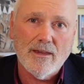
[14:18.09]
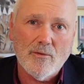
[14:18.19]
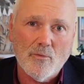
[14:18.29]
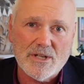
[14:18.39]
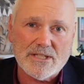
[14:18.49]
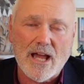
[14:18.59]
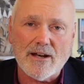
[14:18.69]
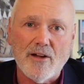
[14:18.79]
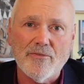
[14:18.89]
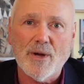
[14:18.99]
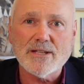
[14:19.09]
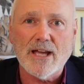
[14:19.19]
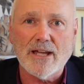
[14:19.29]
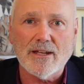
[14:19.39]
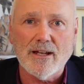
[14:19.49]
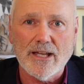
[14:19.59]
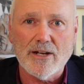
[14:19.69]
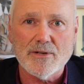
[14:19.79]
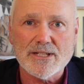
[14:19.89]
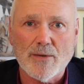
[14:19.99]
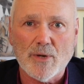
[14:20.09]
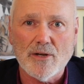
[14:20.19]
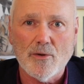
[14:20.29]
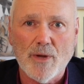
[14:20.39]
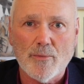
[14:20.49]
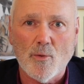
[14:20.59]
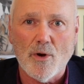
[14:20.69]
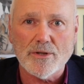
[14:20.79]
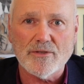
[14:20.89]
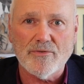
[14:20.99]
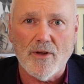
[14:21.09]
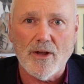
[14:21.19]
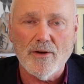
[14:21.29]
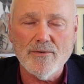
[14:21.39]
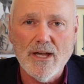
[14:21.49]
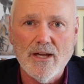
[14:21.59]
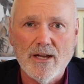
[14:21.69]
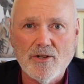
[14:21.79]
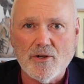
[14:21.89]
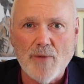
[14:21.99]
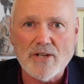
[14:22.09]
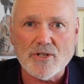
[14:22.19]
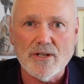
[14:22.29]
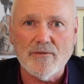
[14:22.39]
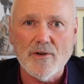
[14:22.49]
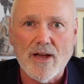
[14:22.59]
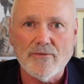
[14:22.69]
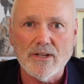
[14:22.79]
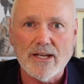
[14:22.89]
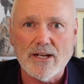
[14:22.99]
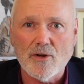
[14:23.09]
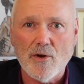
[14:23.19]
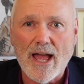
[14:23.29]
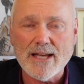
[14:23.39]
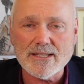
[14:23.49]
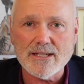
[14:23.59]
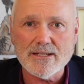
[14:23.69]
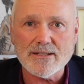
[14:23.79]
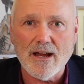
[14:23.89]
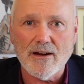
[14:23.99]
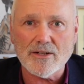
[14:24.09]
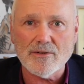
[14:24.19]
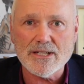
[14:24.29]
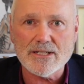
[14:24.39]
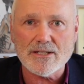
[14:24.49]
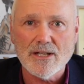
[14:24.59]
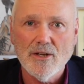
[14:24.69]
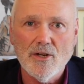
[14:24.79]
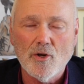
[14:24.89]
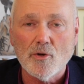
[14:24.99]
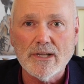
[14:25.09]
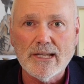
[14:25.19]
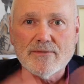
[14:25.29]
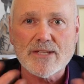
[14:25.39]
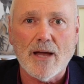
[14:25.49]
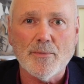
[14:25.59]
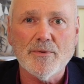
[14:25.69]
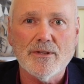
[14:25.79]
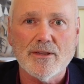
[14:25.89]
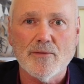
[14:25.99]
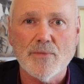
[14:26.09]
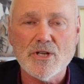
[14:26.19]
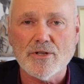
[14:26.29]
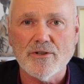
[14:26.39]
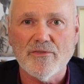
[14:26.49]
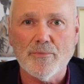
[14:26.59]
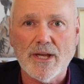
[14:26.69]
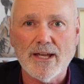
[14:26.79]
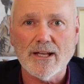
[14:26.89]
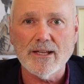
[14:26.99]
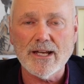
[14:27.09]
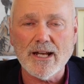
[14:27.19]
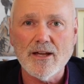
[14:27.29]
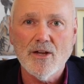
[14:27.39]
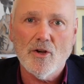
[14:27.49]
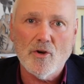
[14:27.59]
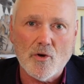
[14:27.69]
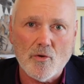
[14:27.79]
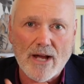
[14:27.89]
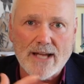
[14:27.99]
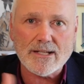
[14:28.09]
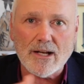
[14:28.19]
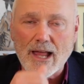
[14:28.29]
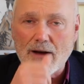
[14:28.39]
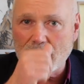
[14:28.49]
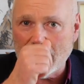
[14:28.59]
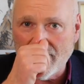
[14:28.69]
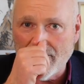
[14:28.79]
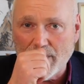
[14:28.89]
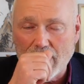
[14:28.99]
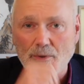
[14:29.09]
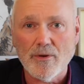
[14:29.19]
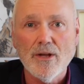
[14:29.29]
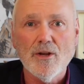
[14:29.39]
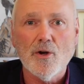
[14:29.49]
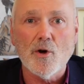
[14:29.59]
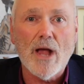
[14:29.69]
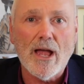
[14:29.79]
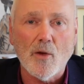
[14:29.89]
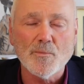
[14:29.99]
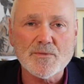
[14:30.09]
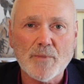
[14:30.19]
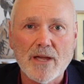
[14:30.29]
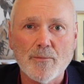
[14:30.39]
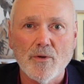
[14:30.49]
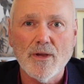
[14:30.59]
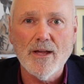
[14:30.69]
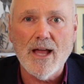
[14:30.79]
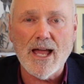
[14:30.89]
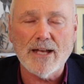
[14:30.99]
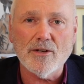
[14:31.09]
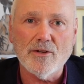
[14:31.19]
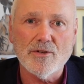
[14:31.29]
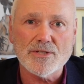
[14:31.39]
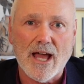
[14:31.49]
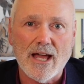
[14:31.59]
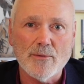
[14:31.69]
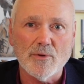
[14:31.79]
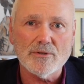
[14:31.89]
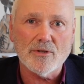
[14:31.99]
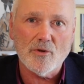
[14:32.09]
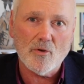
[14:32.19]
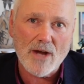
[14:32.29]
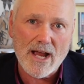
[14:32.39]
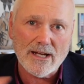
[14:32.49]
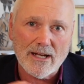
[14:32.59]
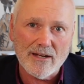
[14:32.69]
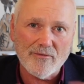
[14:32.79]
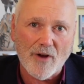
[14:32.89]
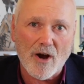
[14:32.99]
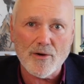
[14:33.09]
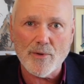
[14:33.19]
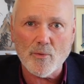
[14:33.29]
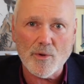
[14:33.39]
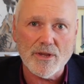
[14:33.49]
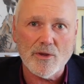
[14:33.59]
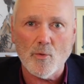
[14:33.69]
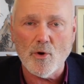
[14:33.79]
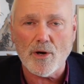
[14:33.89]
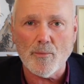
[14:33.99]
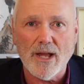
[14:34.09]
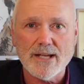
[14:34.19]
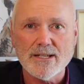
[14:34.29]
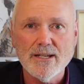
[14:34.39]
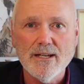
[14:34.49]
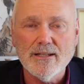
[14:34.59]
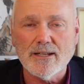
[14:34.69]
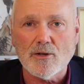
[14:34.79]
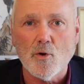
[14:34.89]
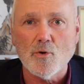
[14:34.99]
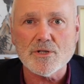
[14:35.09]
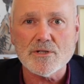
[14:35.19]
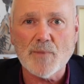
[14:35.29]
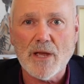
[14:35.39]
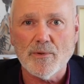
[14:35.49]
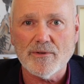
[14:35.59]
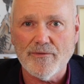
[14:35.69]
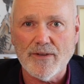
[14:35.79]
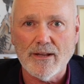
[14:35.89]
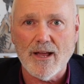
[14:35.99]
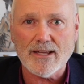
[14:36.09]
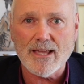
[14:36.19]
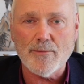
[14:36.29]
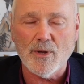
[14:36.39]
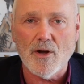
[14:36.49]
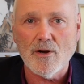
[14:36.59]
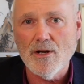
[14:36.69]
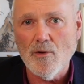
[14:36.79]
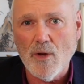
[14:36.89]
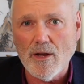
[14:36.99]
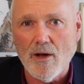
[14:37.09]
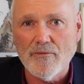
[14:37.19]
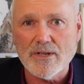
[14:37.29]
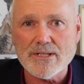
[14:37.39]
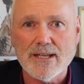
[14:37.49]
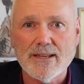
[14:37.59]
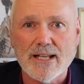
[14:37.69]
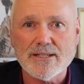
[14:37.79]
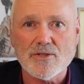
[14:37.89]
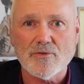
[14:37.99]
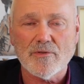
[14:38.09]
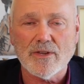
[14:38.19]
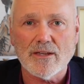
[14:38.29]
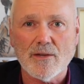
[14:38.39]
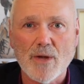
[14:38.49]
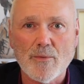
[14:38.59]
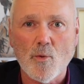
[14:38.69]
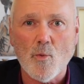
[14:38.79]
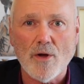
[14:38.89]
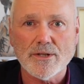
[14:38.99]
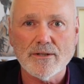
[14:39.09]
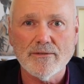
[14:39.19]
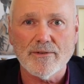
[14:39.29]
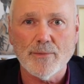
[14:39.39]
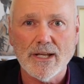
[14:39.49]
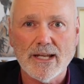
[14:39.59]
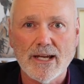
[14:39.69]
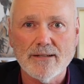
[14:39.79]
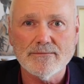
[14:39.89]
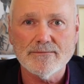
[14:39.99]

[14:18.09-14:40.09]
we started off by saying that a leader is somebody who people want to follow. And you can imagine if you have a leader who has these characteristics, who lives up to the mission of being a leader, who creates clarity for people, who helps people, and who's able to create an environment within the workplace that causes people to feel like they belong, well, obviously, that's the sort of thing that people want from a leader.